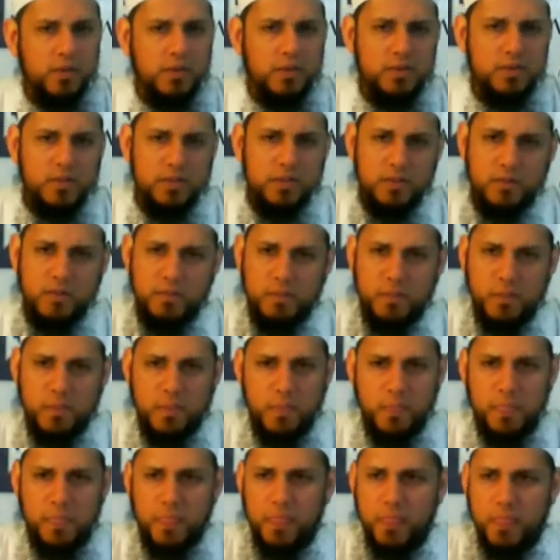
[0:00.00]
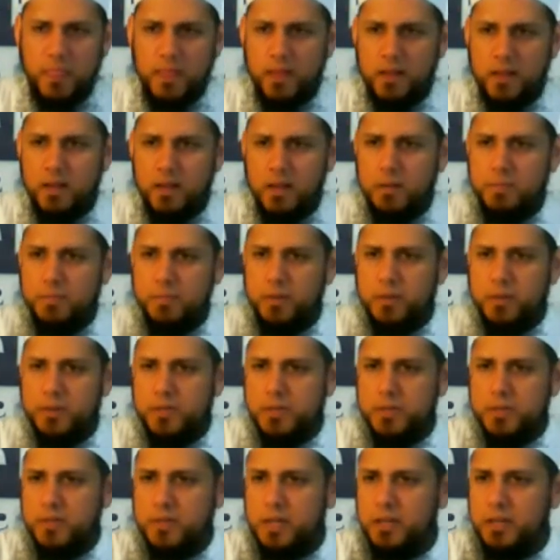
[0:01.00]
he was a
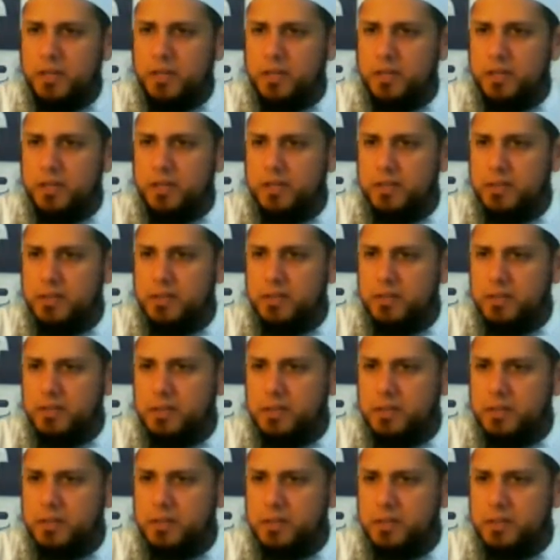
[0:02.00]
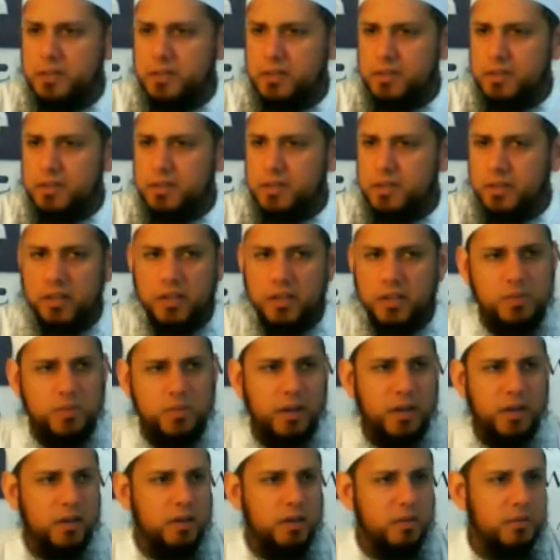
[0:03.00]
person that
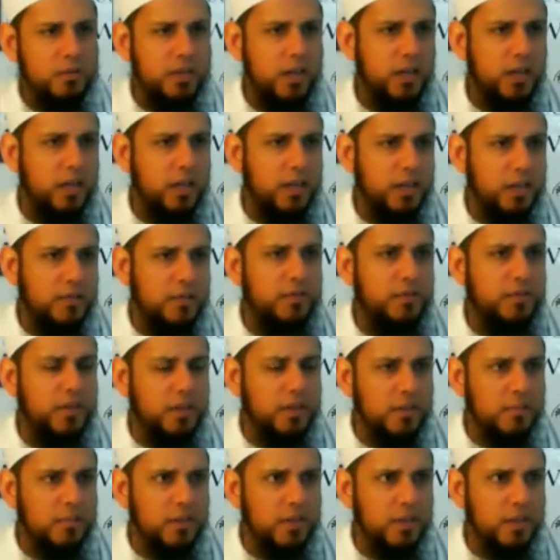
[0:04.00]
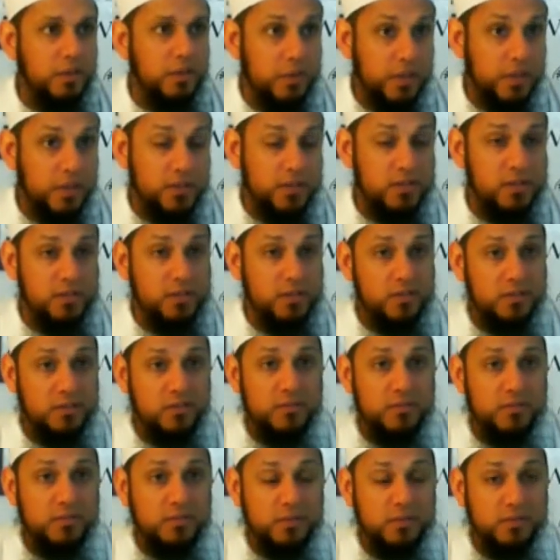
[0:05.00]
Allah subhanahu wa ta'ala had gifted in many ways.
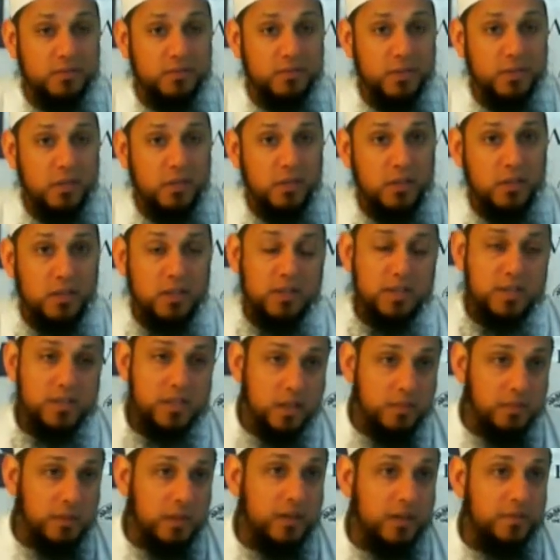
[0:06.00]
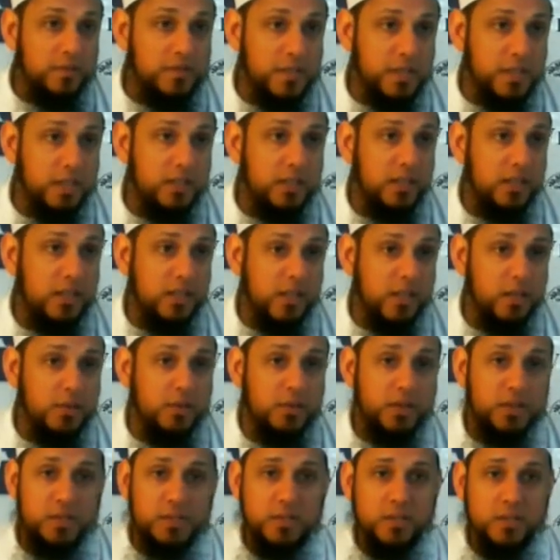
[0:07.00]
Some have said
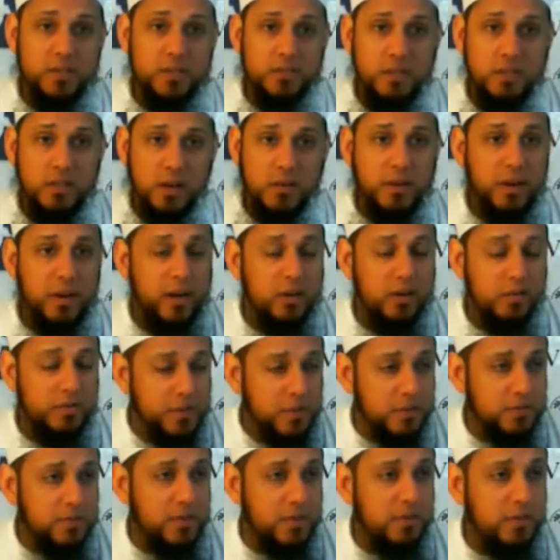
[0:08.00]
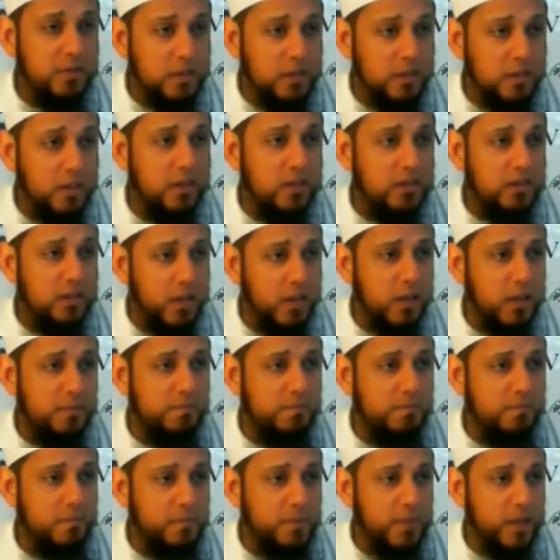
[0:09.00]
that he was around for a very long
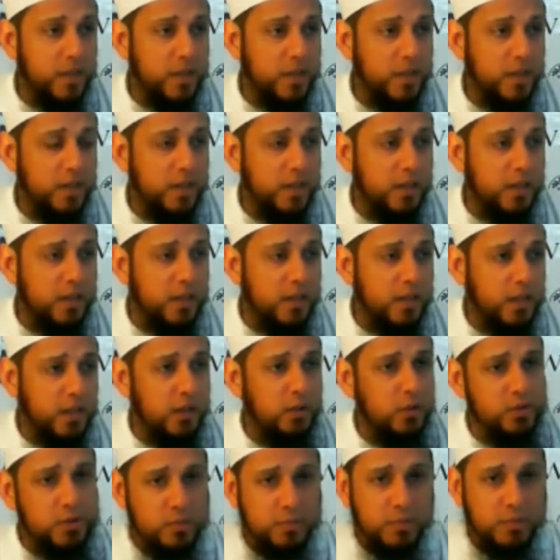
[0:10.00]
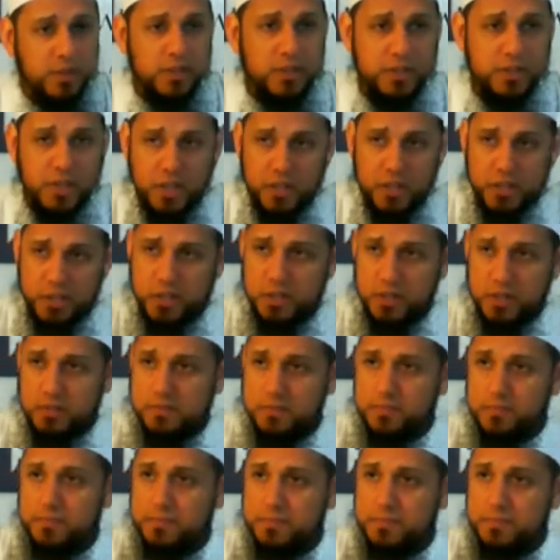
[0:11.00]
time. He used to be a judge.